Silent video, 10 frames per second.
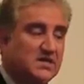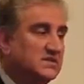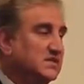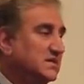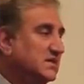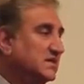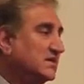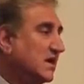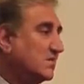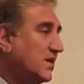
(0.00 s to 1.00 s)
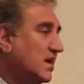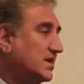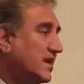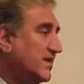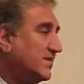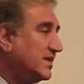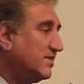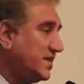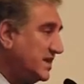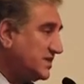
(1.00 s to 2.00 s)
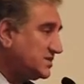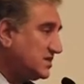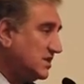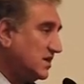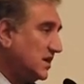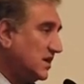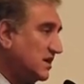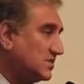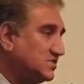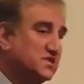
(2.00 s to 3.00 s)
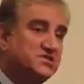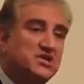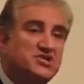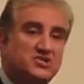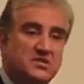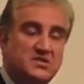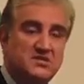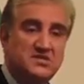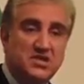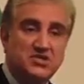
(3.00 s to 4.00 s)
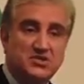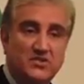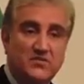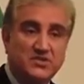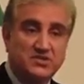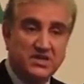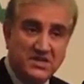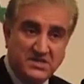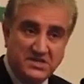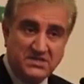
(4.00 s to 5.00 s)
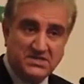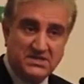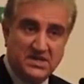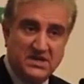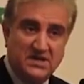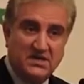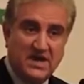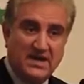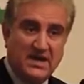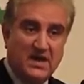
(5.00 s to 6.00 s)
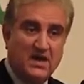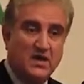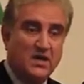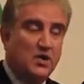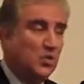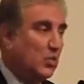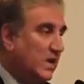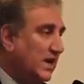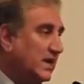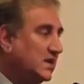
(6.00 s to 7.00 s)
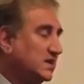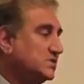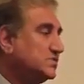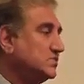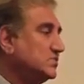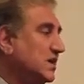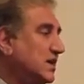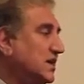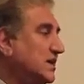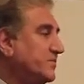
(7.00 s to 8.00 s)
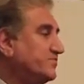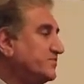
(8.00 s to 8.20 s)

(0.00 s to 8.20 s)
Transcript: the Taliban have agreed to cessation of hostilities and are willing to